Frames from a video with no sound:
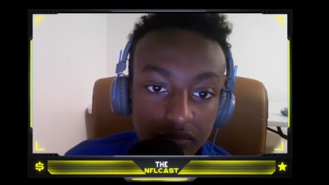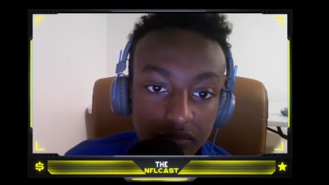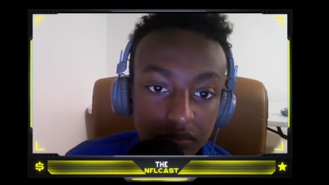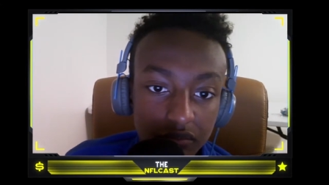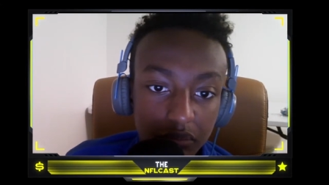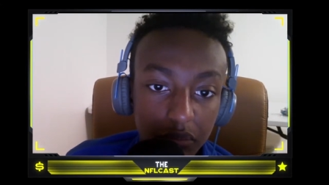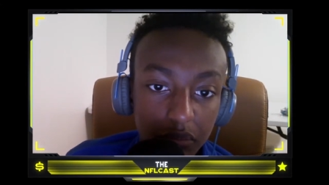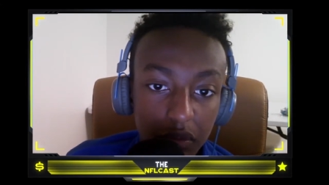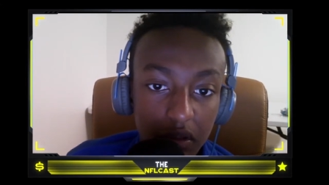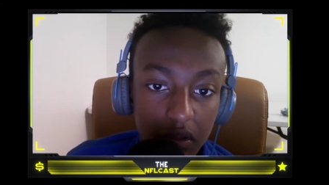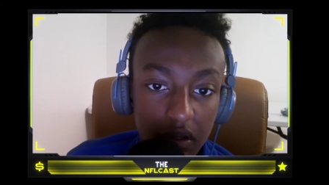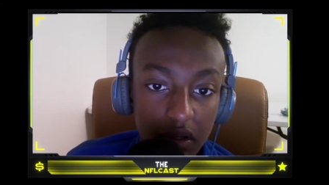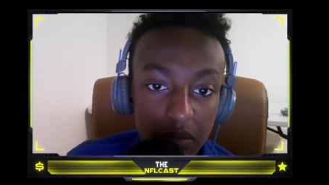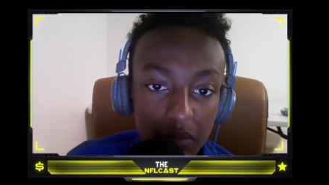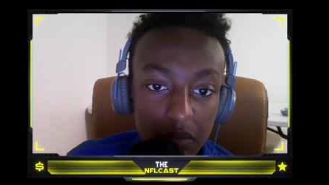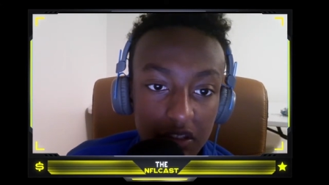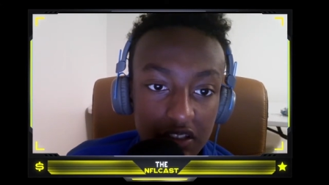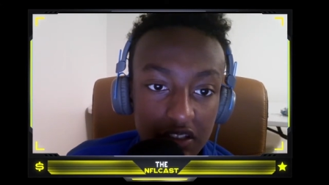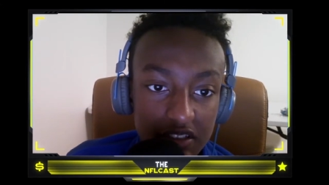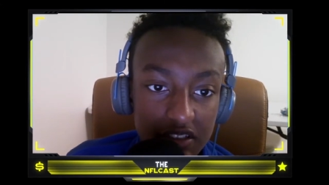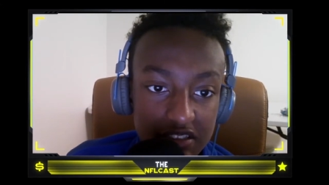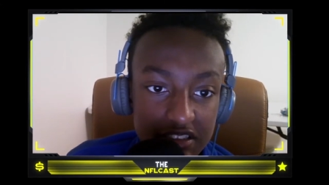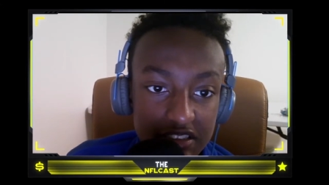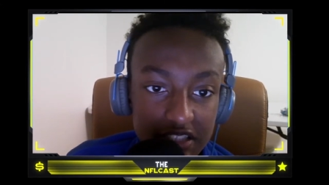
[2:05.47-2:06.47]
But I mean,
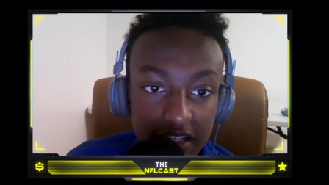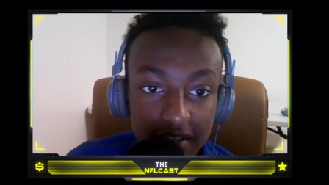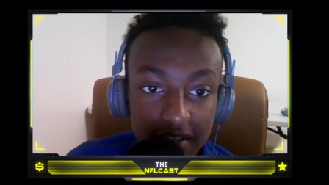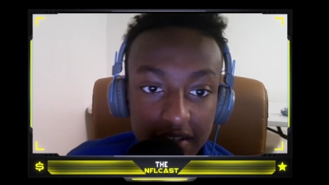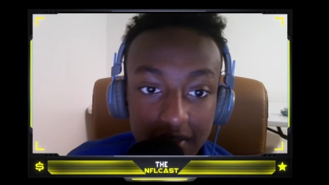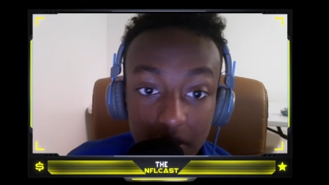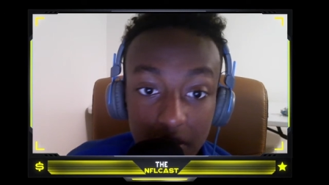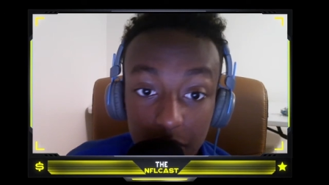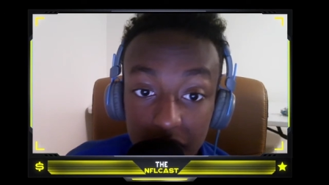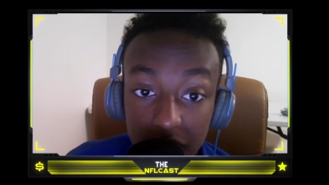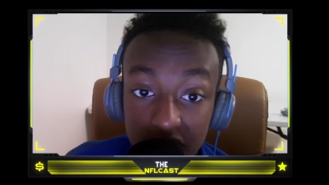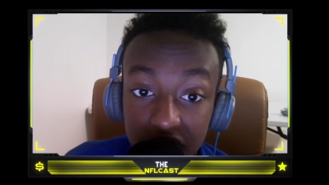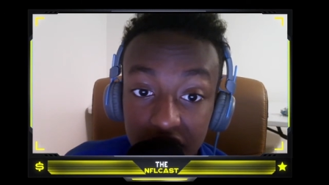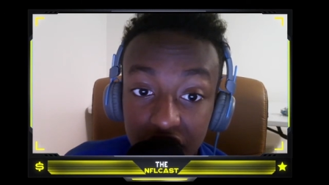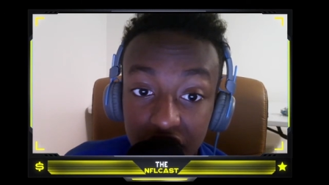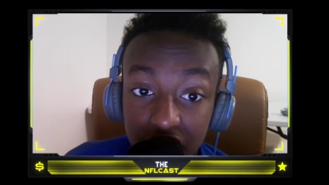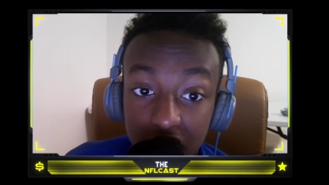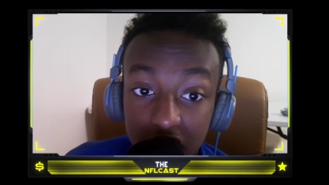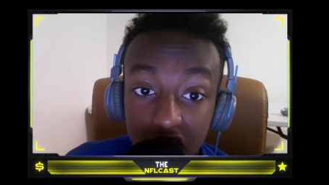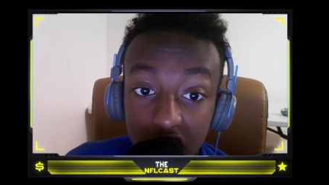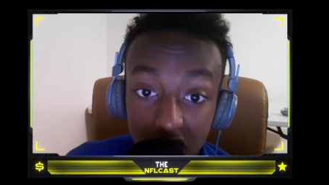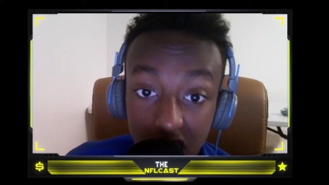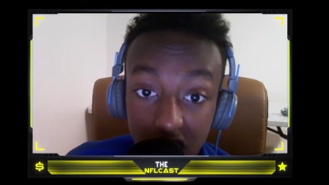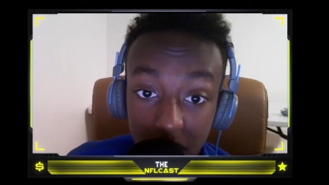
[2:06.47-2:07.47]
a second round pick
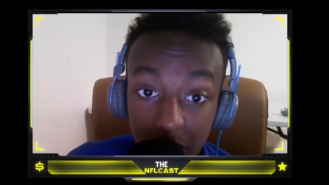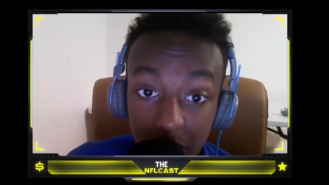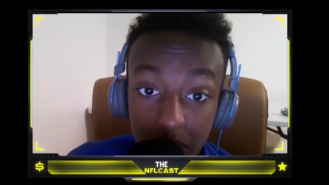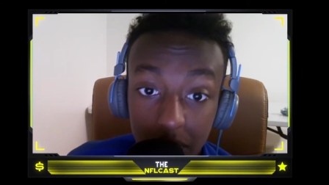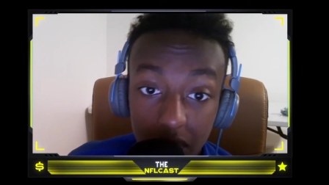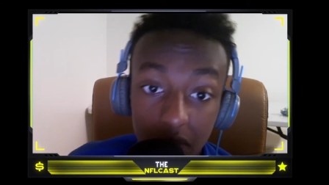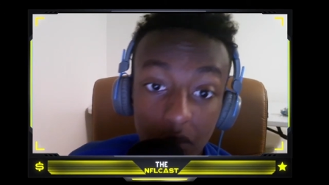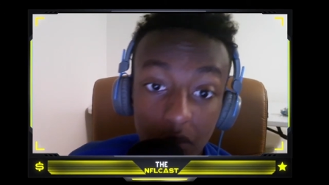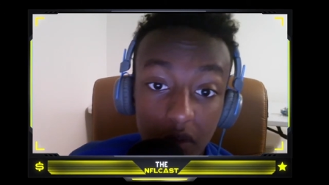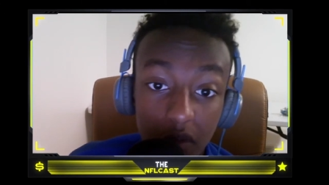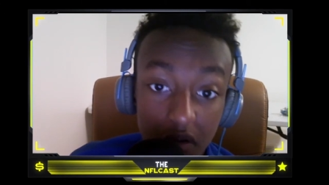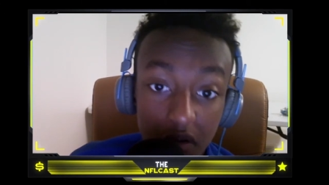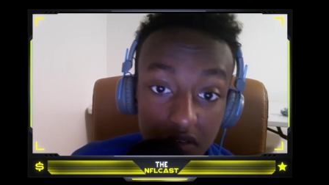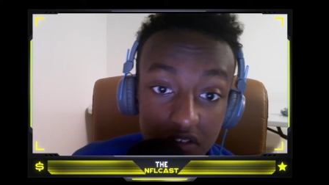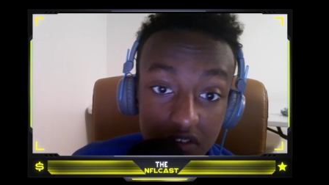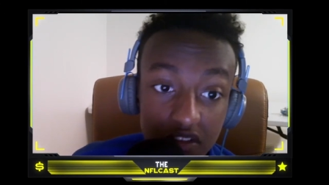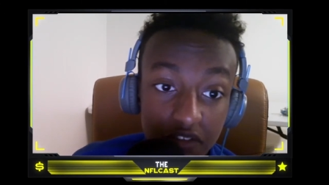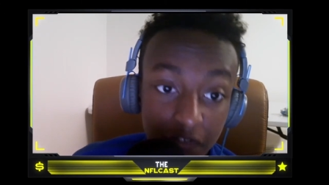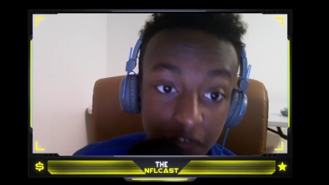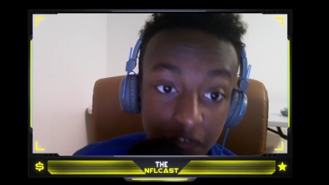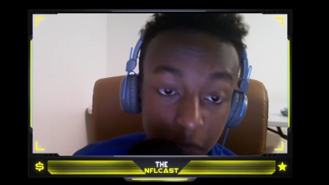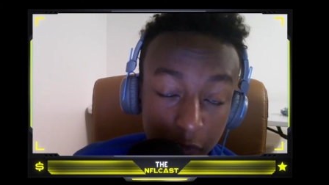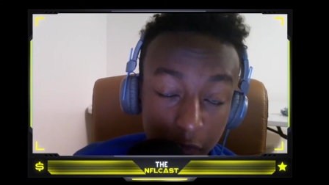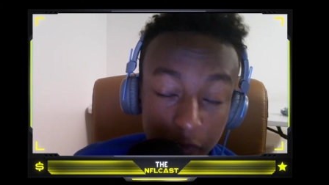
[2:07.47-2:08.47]
for all pro wide
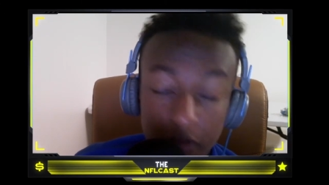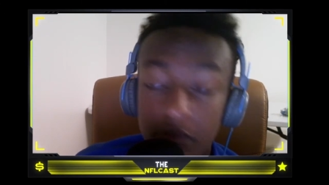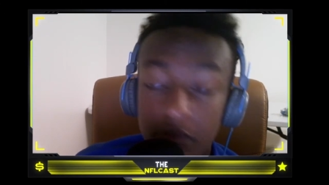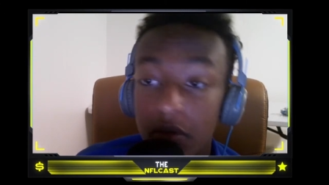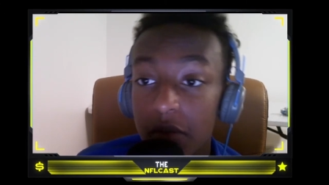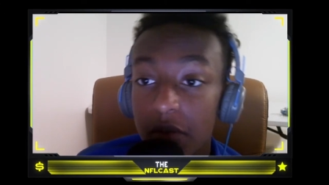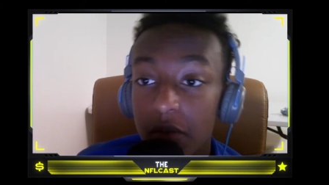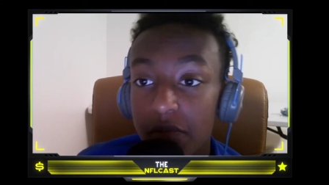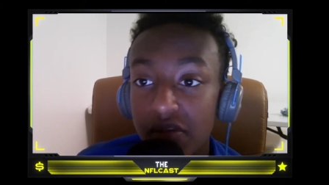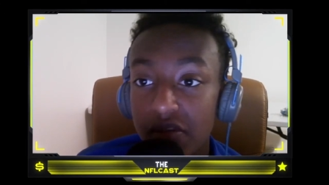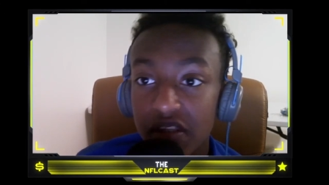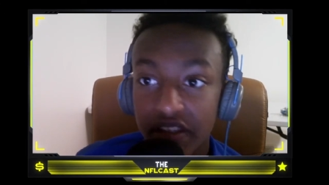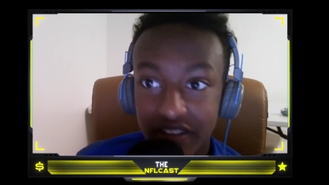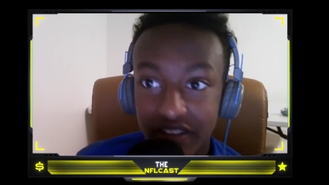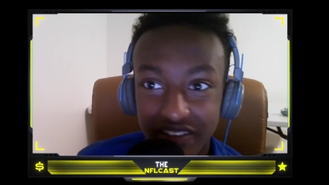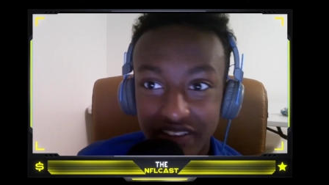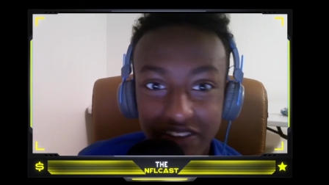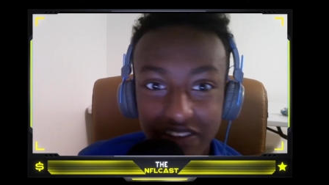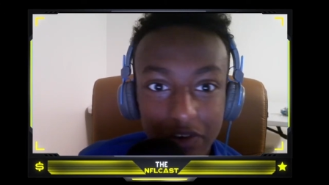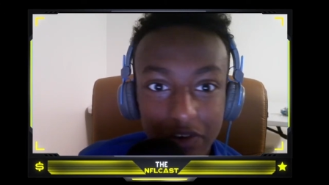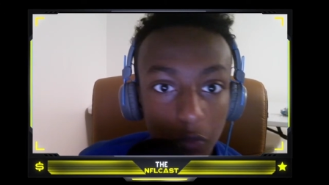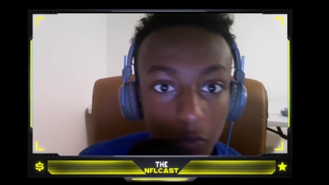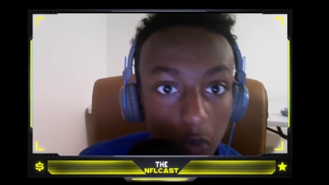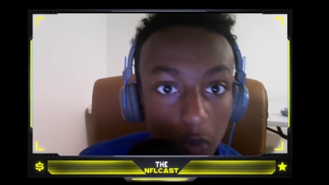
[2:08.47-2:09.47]
receiver. It might be like a
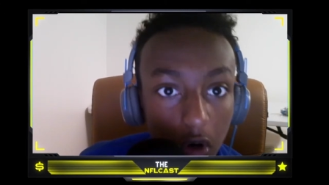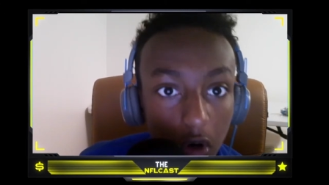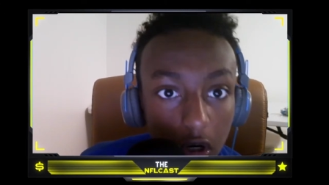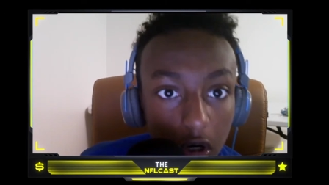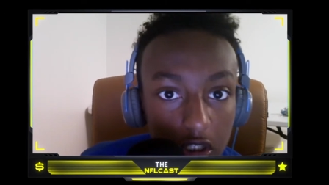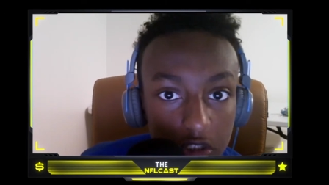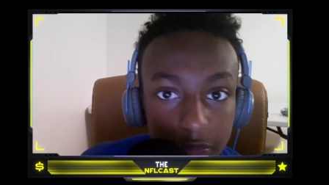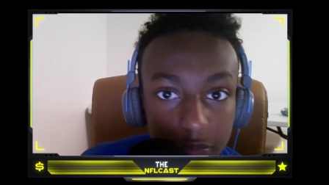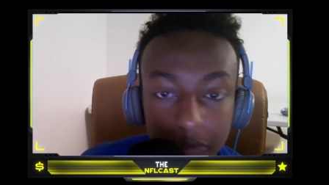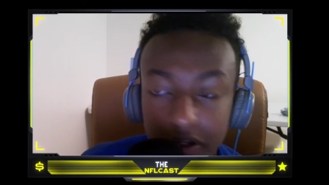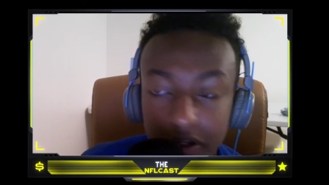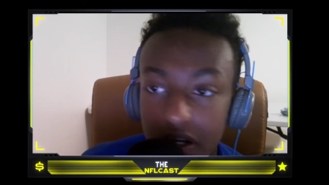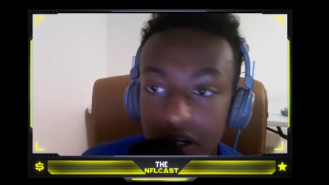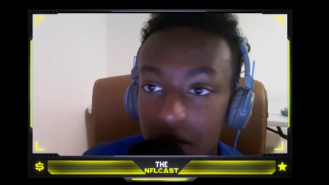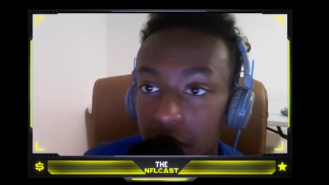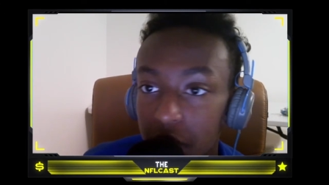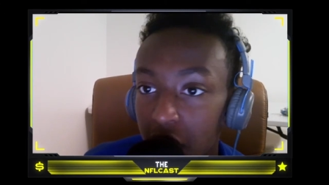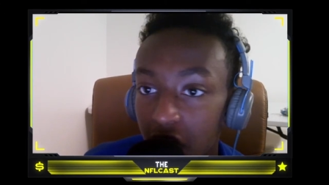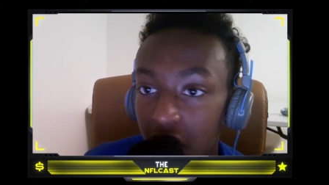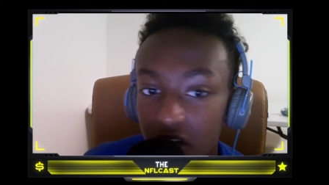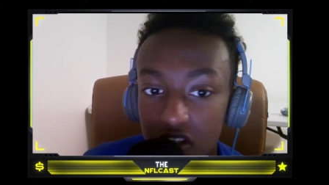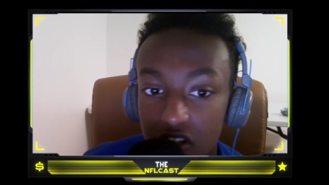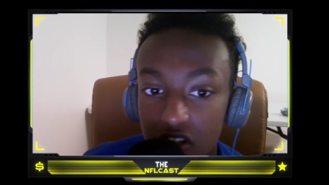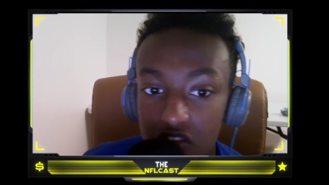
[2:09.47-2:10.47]
little wash, but come
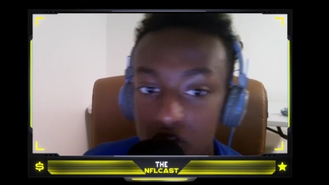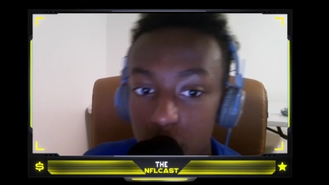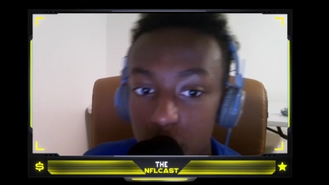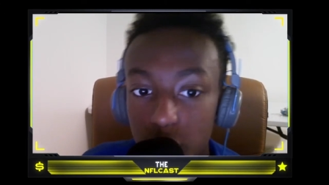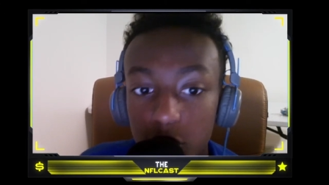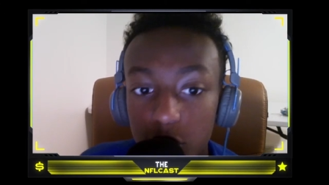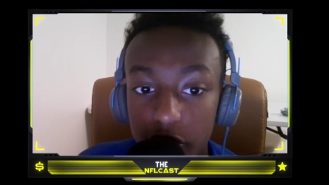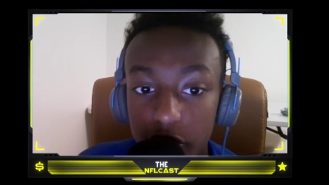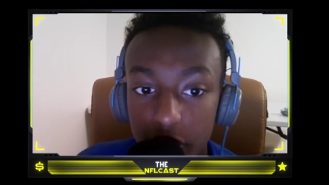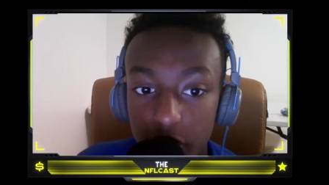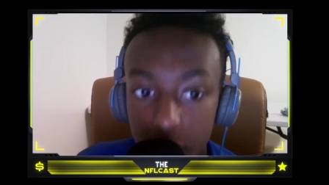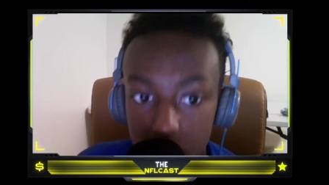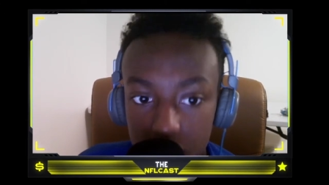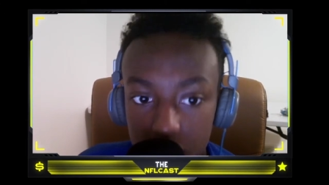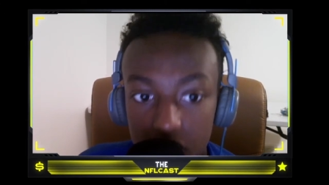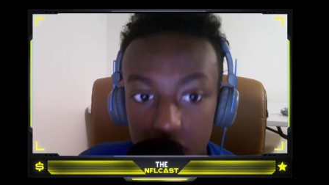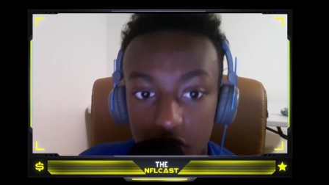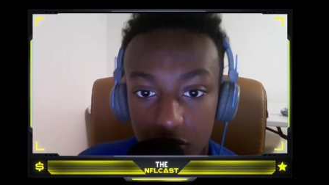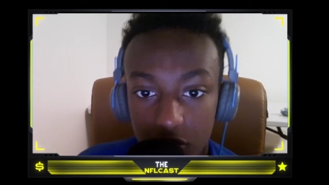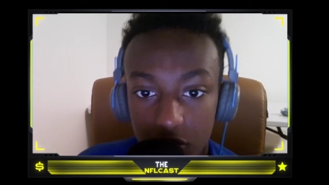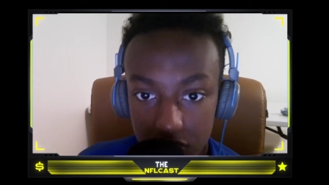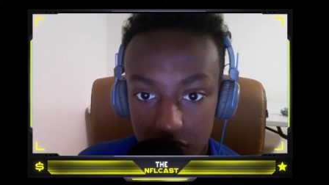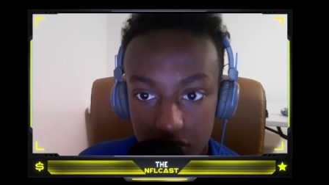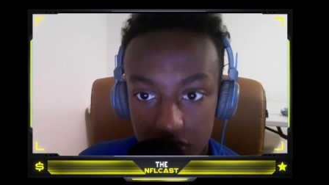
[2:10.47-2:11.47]
on, it's Julio
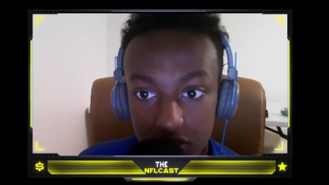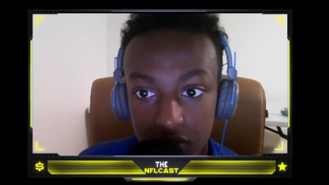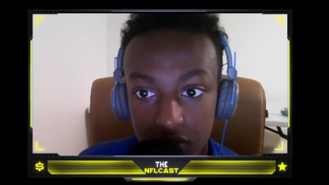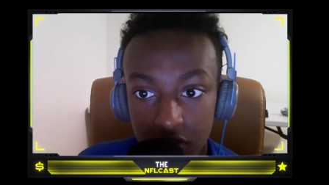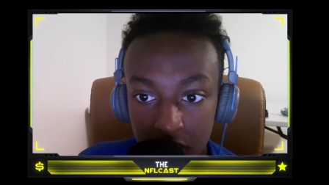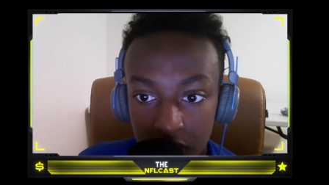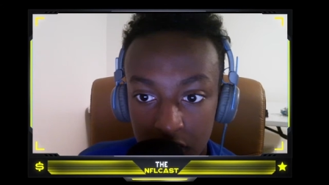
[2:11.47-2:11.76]
Jones.